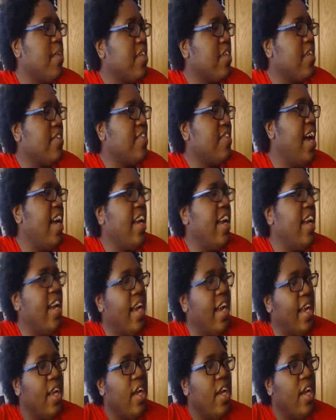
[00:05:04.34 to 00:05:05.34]
books set
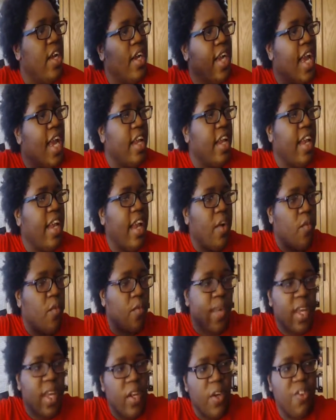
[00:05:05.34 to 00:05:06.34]
in kind of like
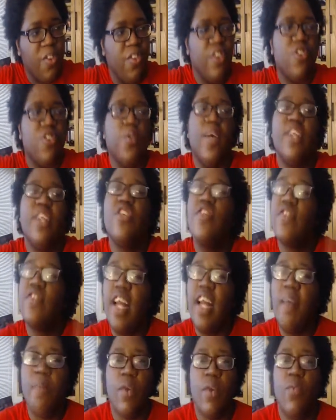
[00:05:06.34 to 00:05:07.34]
realer situations that
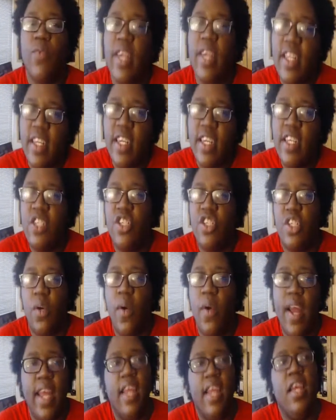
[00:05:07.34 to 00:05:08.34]
I've been really
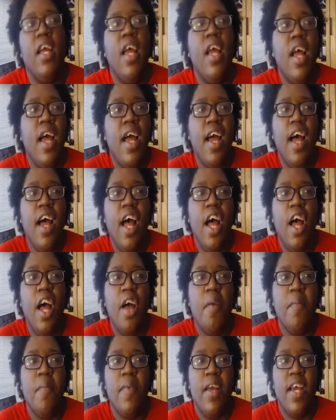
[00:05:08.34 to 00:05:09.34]
enjoying
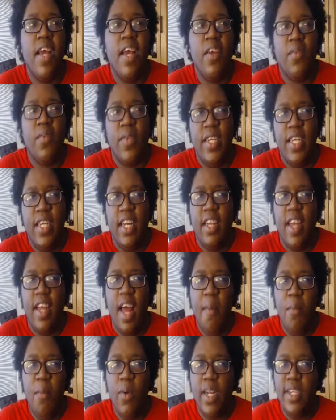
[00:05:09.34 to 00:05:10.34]
um, and reading a
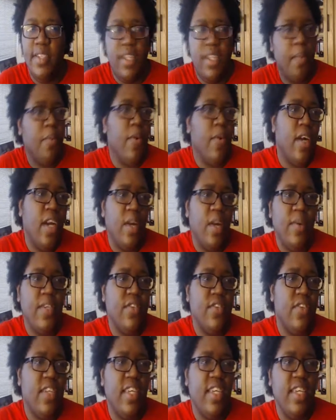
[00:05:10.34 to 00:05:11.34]
lot more contemporary
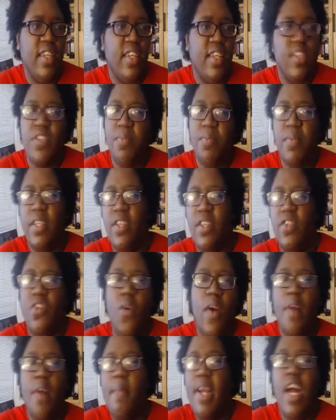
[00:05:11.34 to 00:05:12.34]
recently that's been
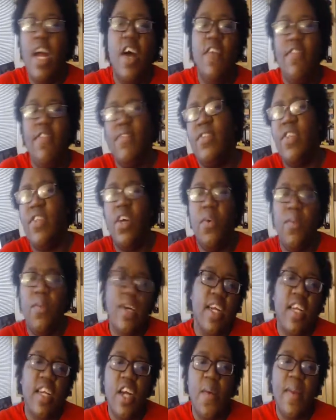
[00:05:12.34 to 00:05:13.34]
throwing me off. So we're
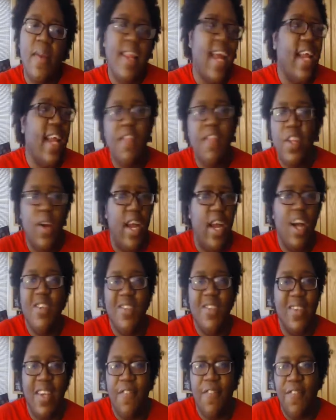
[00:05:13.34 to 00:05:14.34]
going to go with that, even though I
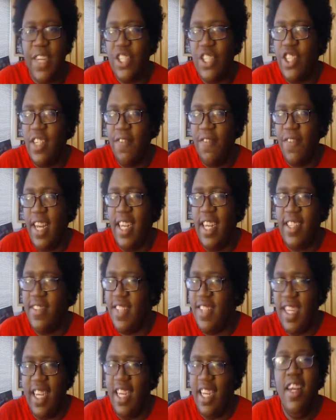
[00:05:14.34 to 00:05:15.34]
also love fiction and
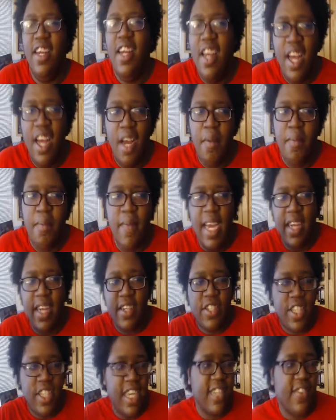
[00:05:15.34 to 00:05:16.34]
fantasy. Um,
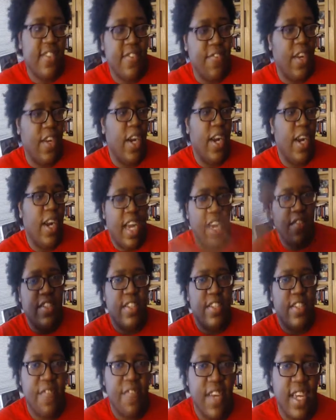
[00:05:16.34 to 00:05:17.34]
Chase is very
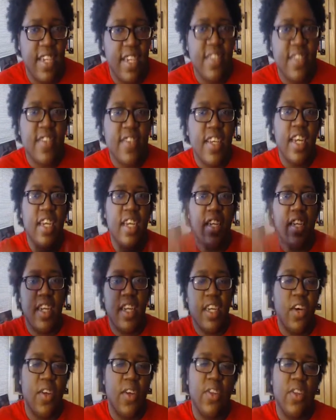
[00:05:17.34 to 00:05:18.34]
obviously fantasy and
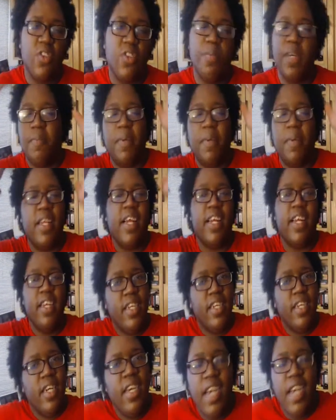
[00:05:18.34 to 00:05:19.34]
like all those books, but like
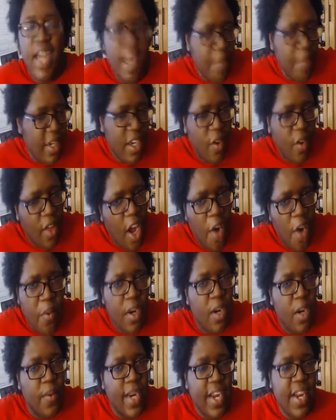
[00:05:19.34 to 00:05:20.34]
I'm going
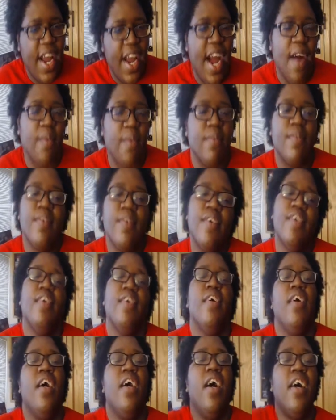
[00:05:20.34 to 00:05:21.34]
to right now.
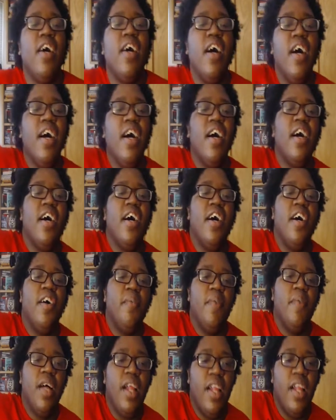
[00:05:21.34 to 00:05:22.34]

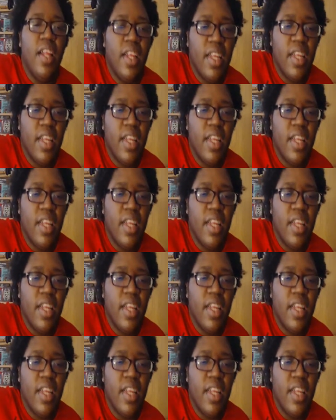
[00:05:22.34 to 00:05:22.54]
Um,